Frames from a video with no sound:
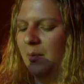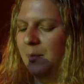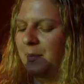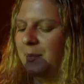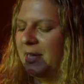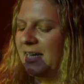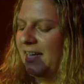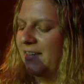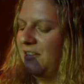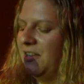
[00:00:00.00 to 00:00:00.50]

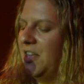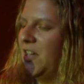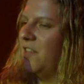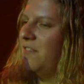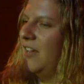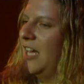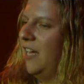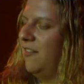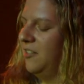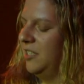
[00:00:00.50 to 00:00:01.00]
But even though
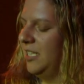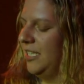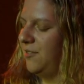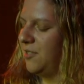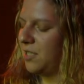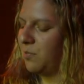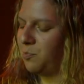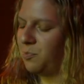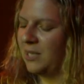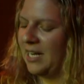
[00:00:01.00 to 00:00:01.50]
Velvalee
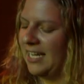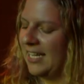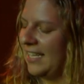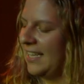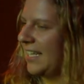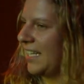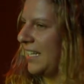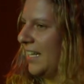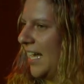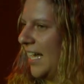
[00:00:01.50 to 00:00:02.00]
was breaking
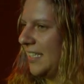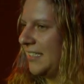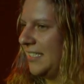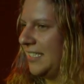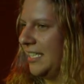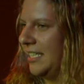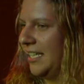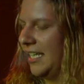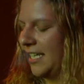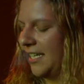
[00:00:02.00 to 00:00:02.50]
the glass
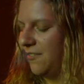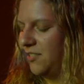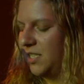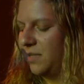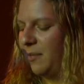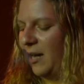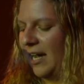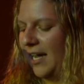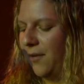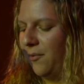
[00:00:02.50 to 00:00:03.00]
ceiling of
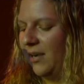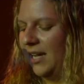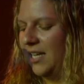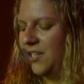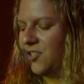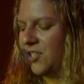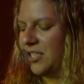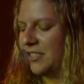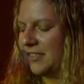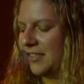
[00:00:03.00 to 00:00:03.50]
spy
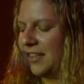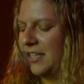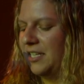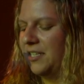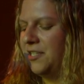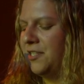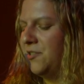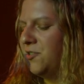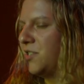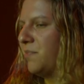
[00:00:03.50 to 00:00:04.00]
wages, the
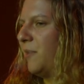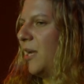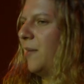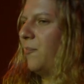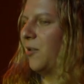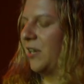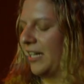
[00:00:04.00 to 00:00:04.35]
newspaper